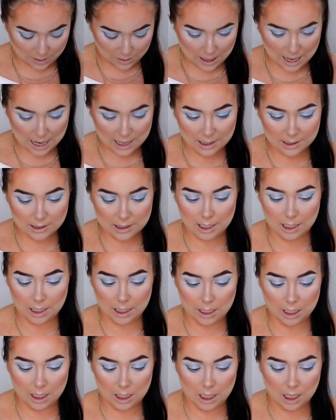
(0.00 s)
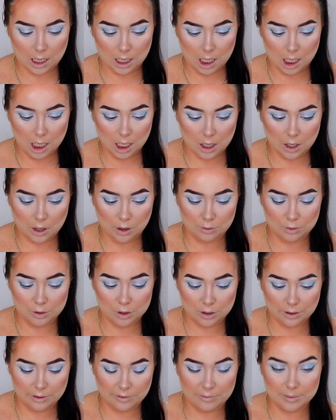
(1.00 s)
Then taking a
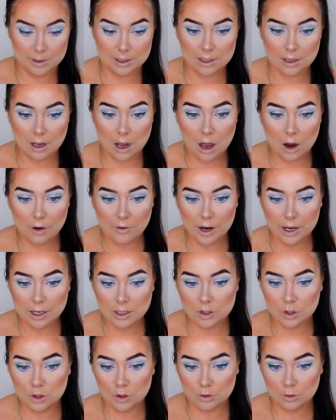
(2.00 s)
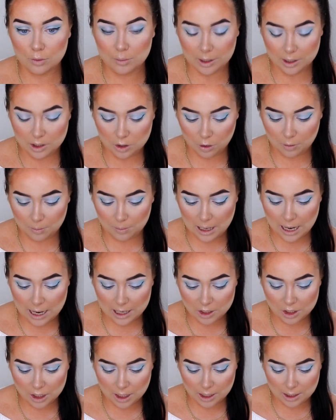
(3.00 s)
coat of mascara to my top
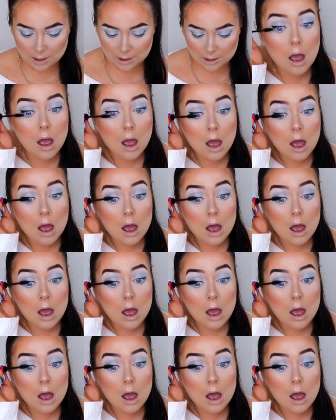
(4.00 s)
lashes.